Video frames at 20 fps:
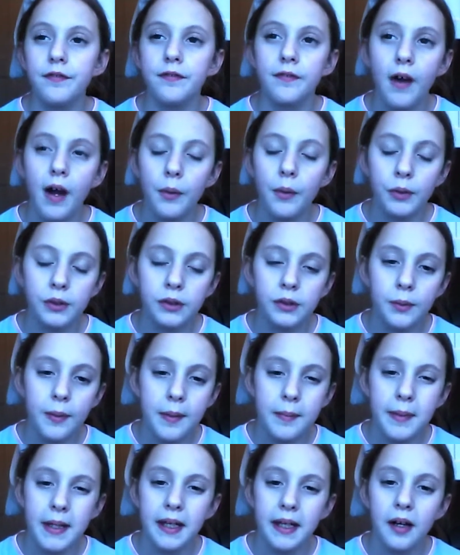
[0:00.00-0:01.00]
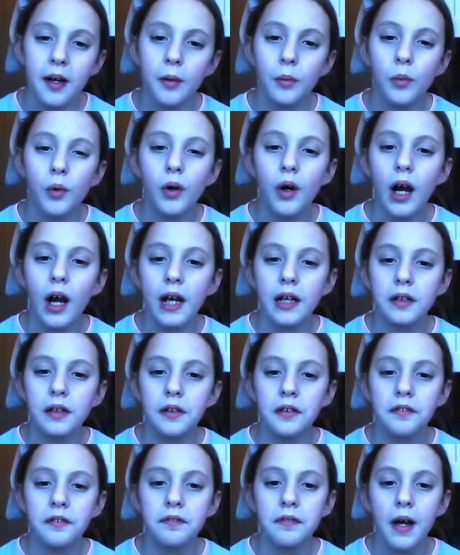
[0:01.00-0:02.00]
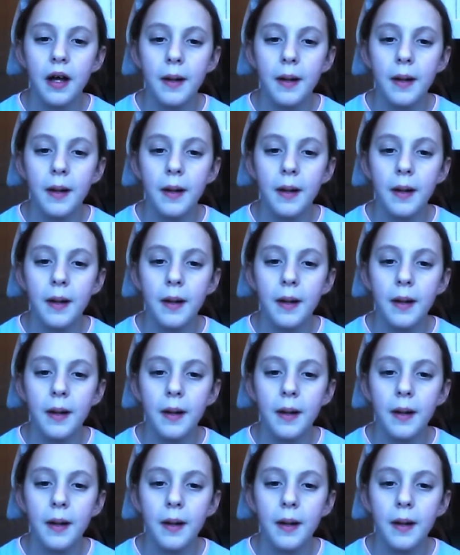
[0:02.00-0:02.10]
if I was to wear makeup, what kind